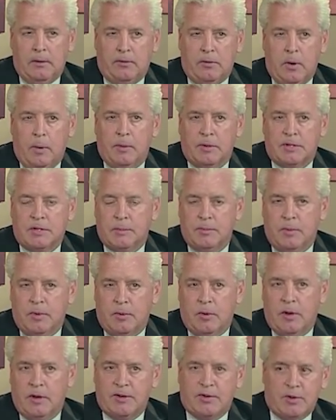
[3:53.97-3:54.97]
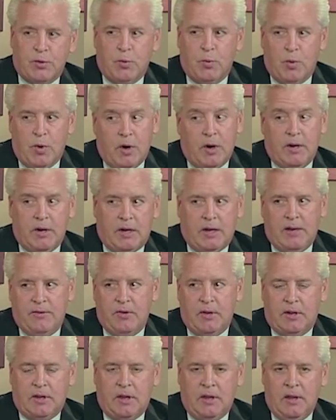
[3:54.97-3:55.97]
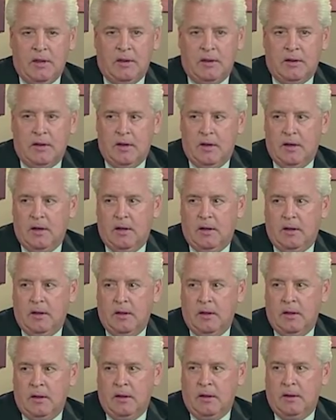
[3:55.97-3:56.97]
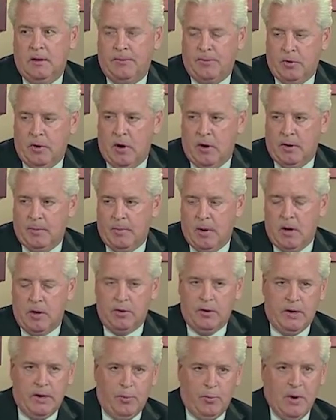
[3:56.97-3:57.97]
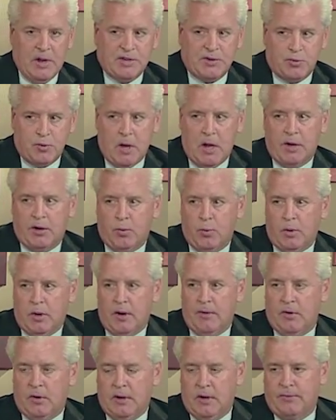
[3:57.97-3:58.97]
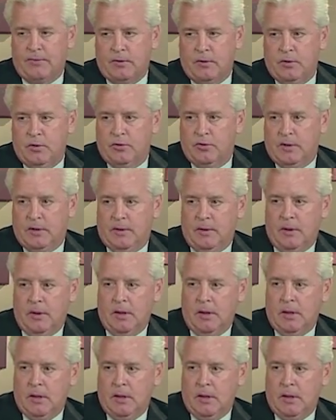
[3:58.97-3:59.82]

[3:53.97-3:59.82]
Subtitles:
troublesome as to where you give it. If you're out and about or in a restaurant or whatever, you have to usually